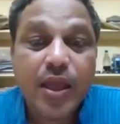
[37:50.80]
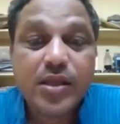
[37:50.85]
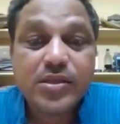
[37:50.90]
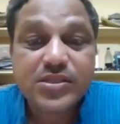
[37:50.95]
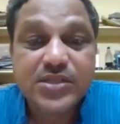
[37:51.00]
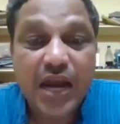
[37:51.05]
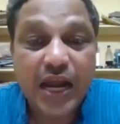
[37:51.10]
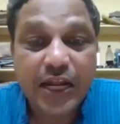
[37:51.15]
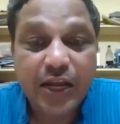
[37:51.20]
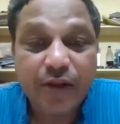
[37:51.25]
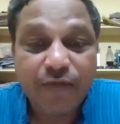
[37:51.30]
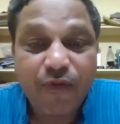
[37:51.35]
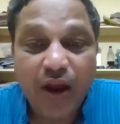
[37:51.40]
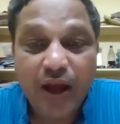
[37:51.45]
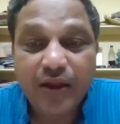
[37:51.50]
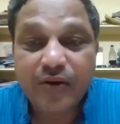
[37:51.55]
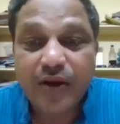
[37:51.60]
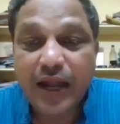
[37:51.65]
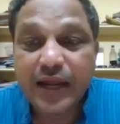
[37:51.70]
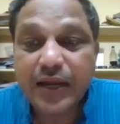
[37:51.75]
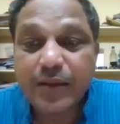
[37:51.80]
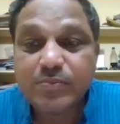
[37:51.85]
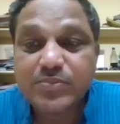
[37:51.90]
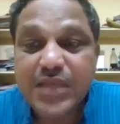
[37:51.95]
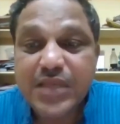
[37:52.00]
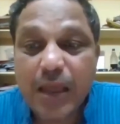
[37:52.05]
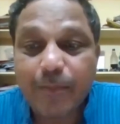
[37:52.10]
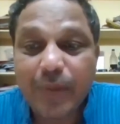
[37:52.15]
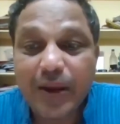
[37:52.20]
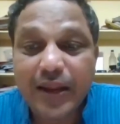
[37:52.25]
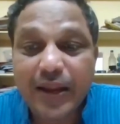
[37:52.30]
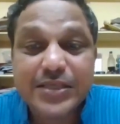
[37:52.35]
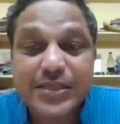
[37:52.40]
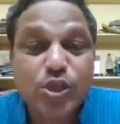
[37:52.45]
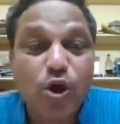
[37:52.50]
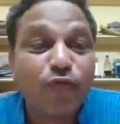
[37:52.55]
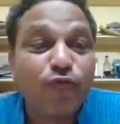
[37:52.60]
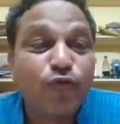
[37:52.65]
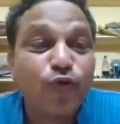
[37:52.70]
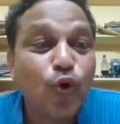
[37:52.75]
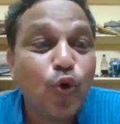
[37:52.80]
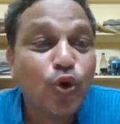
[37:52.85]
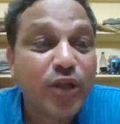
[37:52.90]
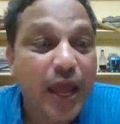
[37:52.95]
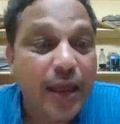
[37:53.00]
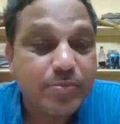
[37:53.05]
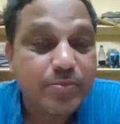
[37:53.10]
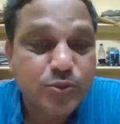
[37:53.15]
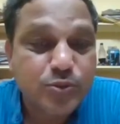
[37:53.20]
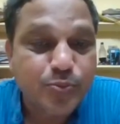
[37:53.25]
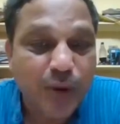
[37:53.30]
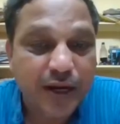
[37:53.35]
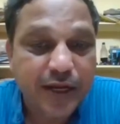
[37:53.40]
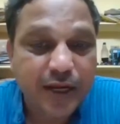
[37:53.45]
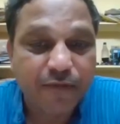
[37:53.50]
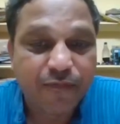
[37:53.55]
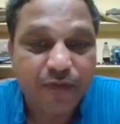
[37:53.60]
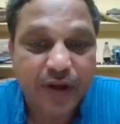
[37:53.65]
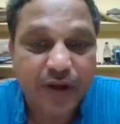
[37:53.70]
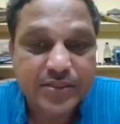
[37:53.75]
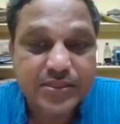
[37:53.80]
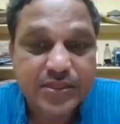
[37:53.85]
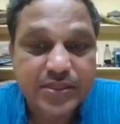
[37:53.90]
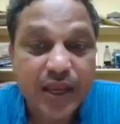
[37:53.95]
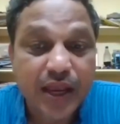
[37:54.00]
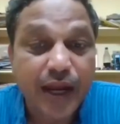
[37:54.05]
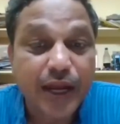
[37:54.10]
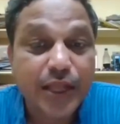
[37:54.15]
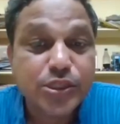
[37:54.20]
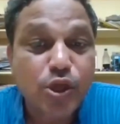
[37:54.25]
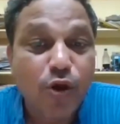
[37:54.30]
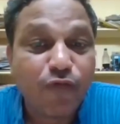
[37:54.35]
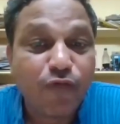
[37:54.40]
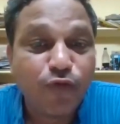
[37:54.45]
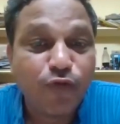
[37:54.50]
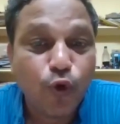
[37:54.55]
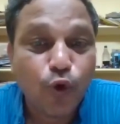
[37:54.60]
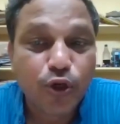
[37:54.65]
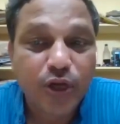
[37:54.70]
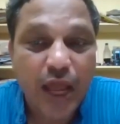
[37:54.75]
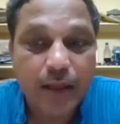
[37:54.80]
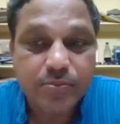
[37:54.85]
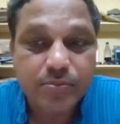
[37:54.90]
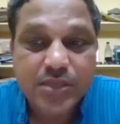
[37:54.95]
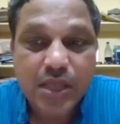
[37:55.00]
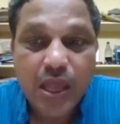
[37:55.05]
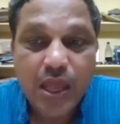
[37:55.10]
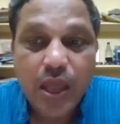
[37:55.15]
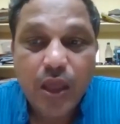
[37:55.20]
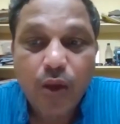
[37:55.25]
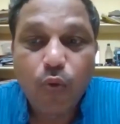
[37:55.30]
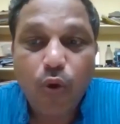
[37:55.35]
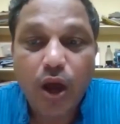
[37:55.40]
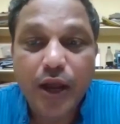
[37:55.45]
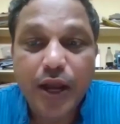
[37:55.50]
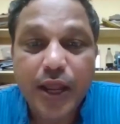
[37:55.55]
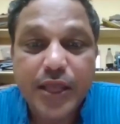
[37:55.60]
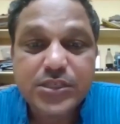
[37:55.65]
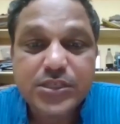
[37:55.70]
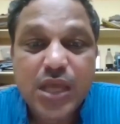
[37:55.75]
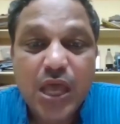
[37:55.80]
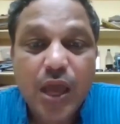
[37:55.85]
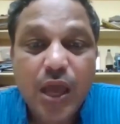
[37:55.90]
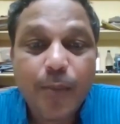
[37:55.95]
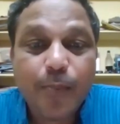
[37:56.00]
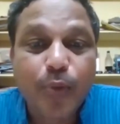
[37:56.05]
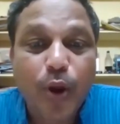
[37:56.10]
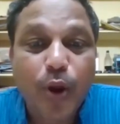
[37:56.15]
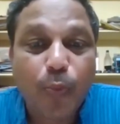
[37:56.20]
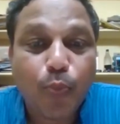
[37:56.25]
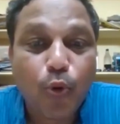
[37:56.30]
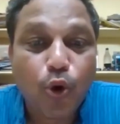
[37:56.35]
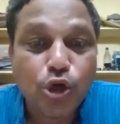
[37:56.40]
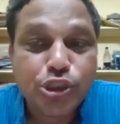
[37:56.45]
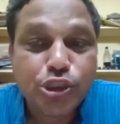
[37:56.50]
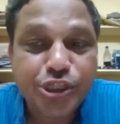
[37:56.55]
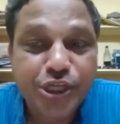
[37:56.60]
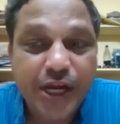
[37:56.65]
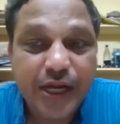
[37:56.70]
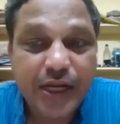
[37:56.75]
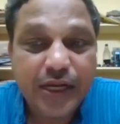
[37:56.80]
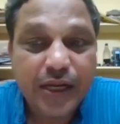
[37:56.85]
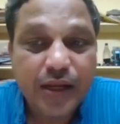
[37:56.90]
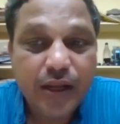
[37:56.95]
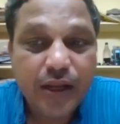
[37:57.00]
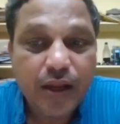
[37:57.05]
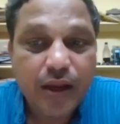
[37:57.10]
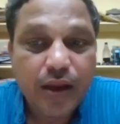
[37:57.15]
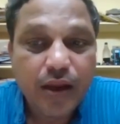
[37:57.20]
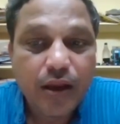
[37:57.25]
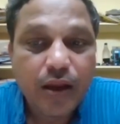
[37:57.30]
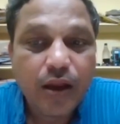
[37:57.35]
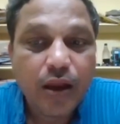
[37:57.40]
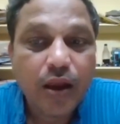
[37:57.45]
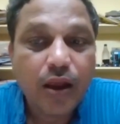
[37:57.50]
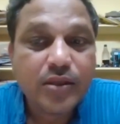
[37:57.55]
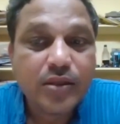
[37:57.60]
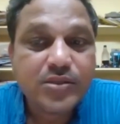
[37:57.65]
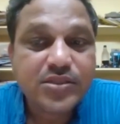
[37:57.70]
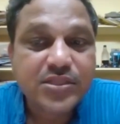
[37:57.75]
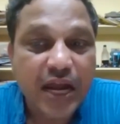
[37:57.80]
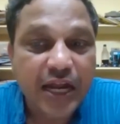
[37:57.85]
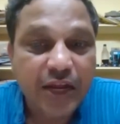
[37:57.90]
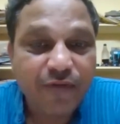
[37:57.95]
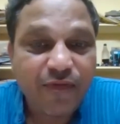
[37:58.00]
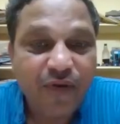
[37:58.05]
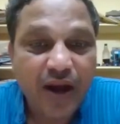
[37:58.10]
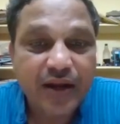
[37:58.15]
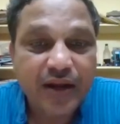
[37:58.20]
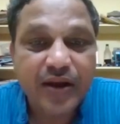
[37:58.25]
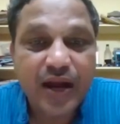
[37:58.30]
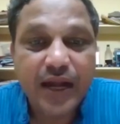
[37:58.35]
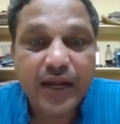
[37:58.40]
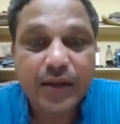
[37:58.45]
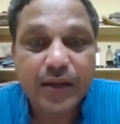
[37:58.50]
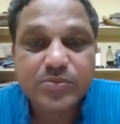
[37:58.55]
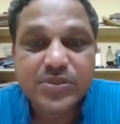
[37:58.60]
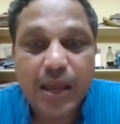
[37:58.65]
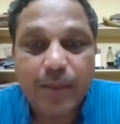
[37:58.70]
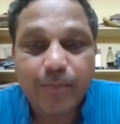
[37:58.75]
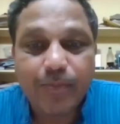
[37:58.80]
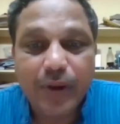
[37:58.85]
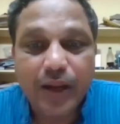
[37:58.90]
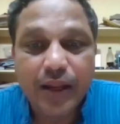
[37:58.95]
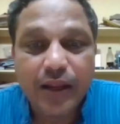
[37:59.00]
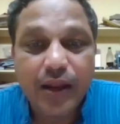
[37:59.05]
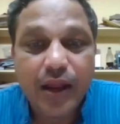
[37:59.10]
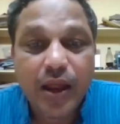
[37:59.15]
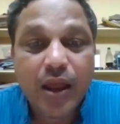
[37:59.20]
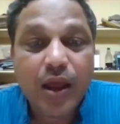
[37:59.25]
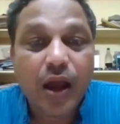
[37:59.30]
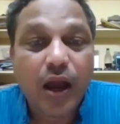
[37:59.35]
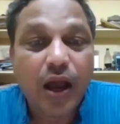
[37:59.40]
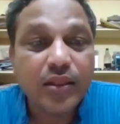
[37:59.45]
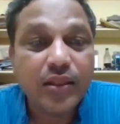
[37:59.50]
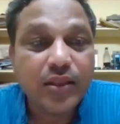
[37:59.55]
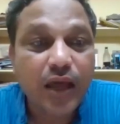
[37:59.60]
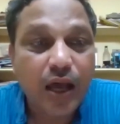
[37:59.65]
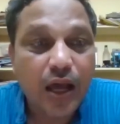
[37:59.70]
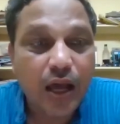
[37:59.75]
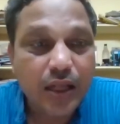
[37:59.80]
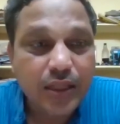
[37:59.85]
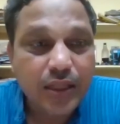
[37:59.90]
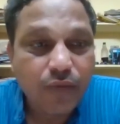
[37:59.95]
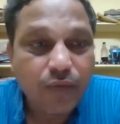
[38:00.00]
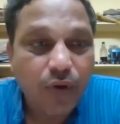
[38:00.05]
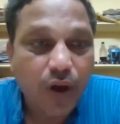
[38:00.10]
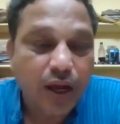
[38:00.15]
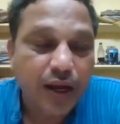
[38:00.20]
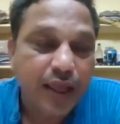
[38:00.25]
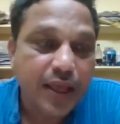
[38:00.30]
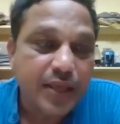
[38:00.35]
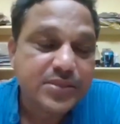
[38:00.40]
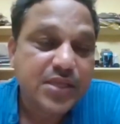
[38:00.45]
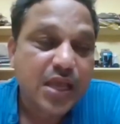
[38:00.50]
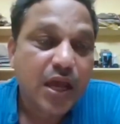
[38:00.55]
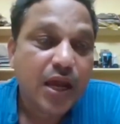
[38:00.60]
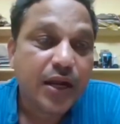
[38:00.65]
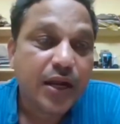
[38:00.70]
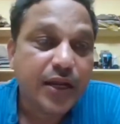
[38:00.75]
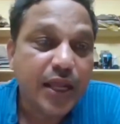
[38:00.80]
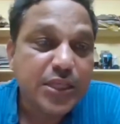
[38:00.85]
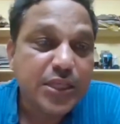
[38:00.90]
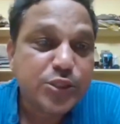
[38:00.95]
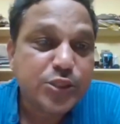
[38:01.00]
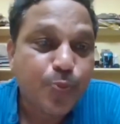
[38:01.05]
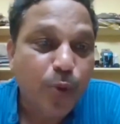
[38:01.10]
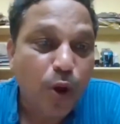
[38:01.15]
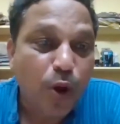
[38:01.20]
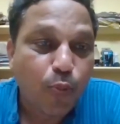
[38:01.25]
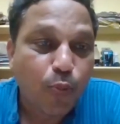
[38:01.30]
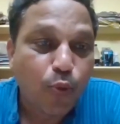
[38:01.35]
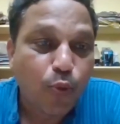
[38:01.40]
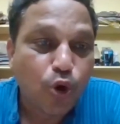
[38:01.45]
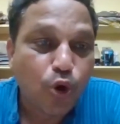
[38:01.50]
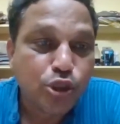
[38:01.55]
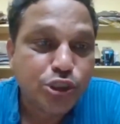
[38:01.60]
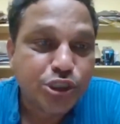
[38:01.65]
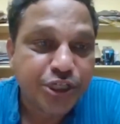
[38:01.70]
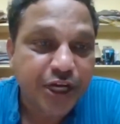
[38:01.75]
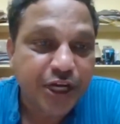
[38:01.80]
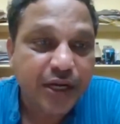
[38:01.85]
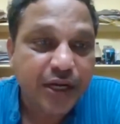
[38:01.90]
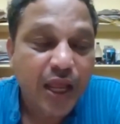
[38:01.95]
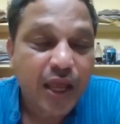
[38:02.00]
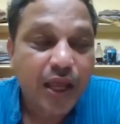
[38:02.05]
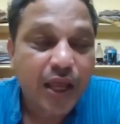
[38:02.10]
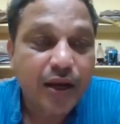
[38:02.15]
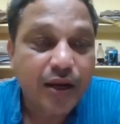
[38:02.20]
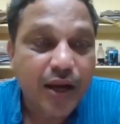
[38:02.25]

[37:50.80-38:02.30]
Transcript: Stratified random sampling is of two types, my dear friends. It is of two types. One is proportionate stratified random sampling, and the other one is disproportionate